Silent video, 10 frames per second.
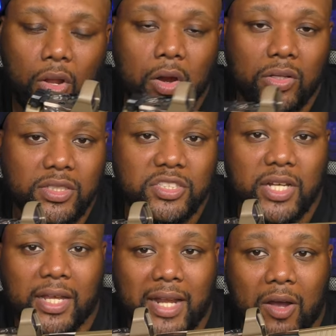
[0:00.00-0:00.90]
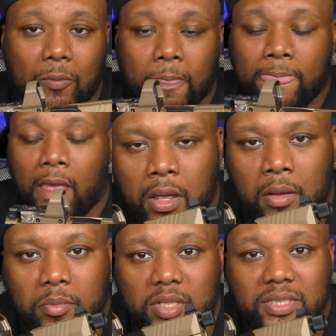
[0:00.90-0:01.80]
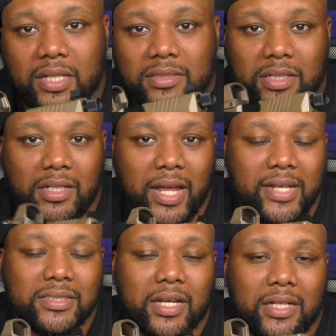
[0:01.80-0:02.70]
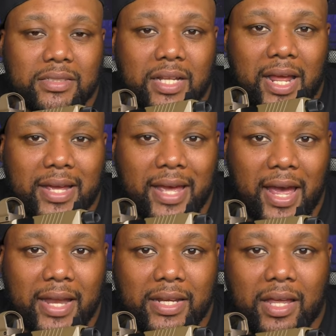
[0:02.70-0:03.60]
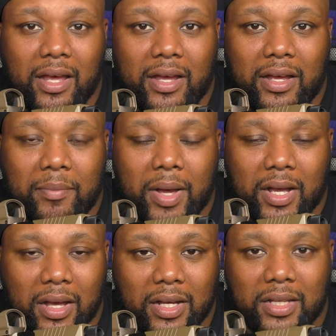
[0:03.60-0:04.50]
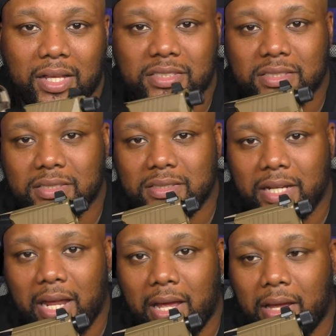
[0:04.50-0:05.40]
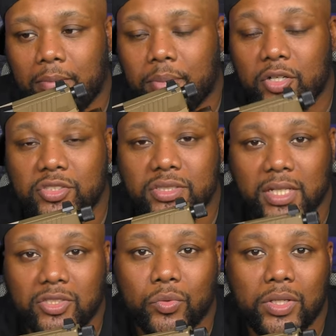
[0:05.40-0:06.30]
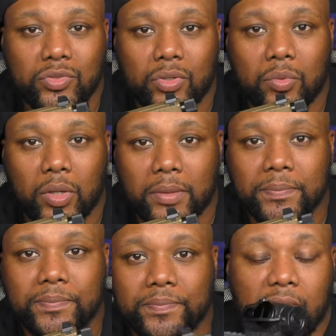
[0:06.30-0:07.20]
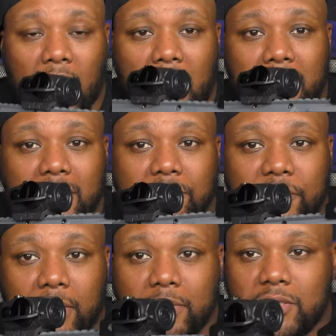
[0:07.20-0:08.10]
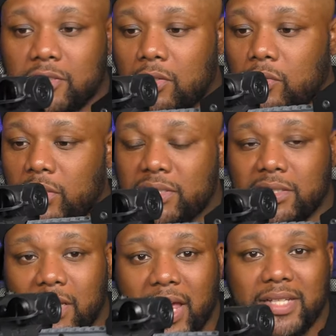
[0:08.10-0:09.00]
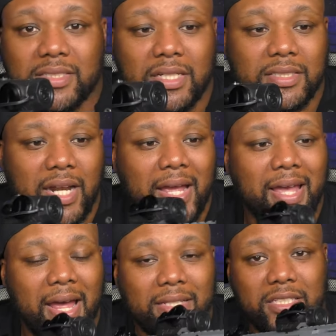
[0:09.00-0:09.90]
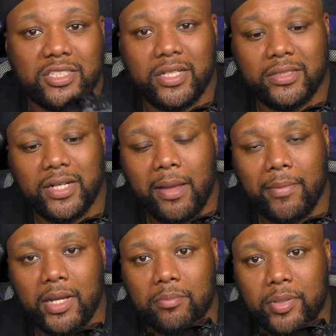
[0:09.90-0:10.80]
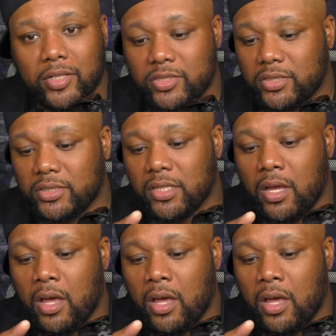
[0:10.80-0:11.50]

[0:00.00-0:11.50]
or at least checking out. But let's get into the last gun that I got in my gun collection that I purchased in 2021. All right, gun family. So this is the last gun that I got this year that I made a purchase